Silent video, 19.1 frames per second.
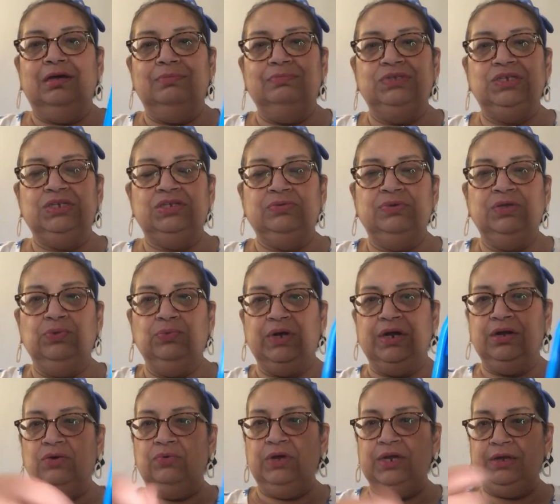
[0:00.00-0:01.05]
Just when you want
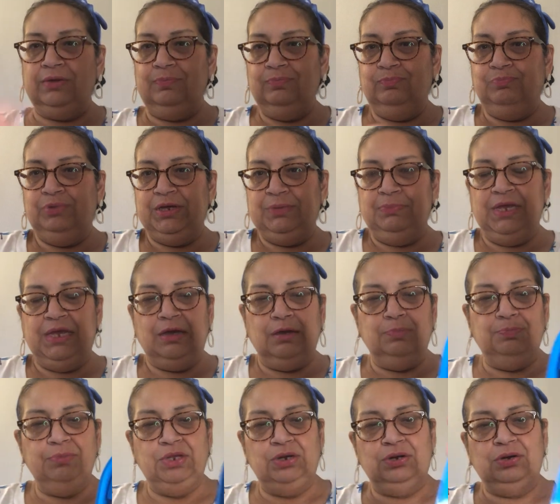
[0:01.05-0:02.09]
a quick pick me up,
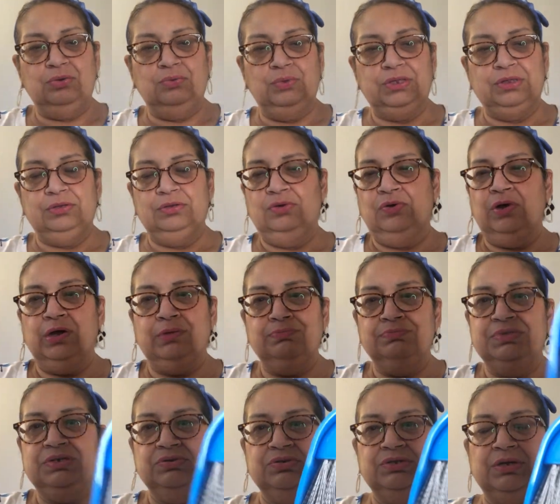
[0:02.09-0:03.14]
you know, with the
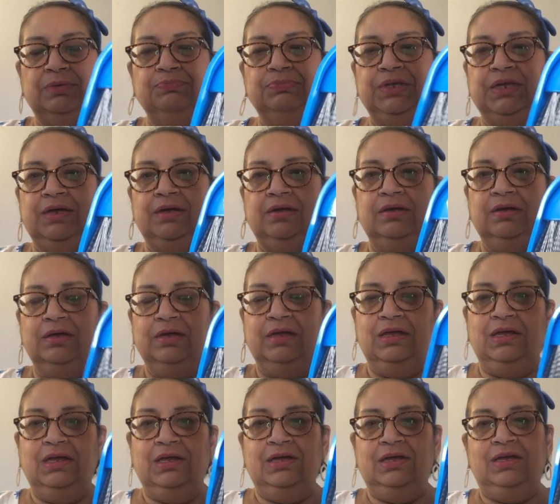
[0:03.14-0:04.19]
crumbs or something.
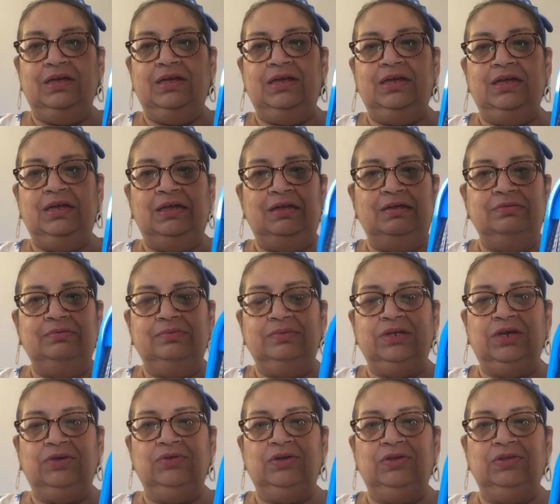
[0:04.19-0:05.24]
And
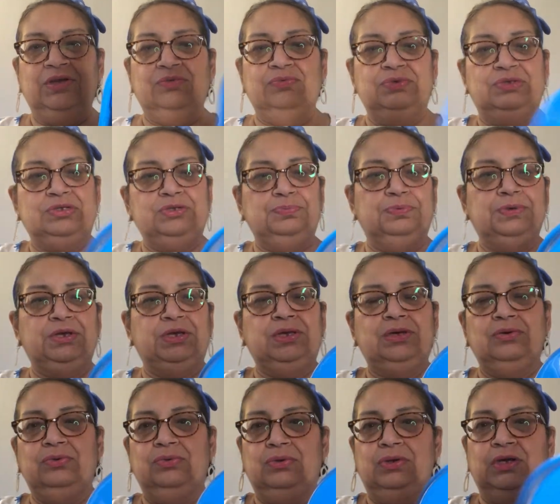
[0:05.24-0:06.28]
I thought that was super
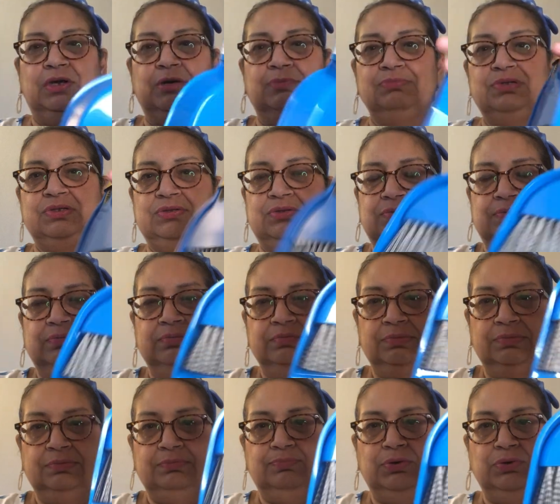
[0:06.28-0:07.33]
cute. It comes,
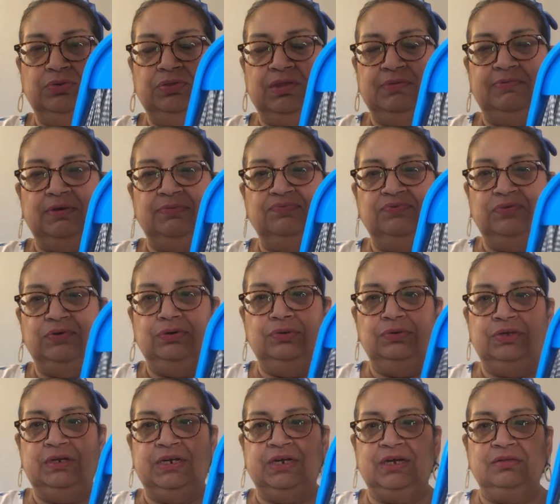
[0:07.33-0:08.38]
both of them, for
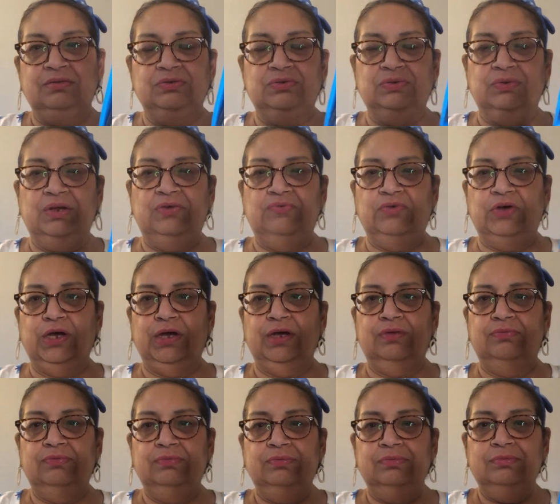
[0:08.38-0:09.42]
the
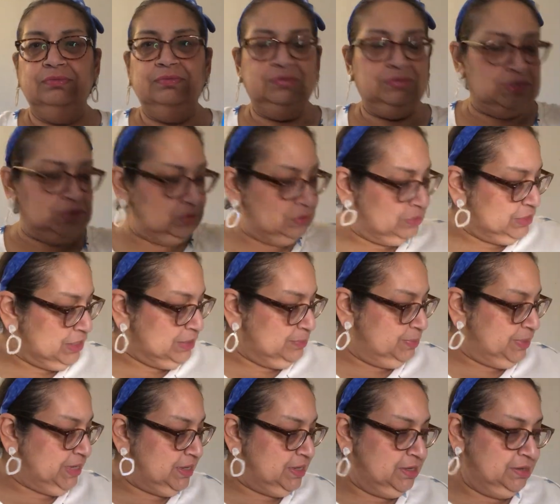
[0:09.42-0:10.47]
$1.25. So not
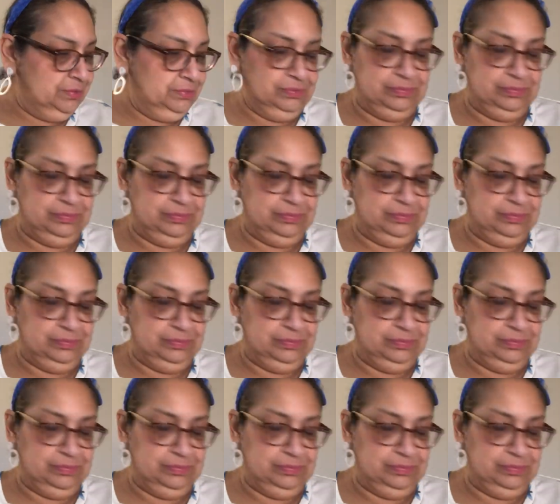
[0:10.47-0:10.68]
bad.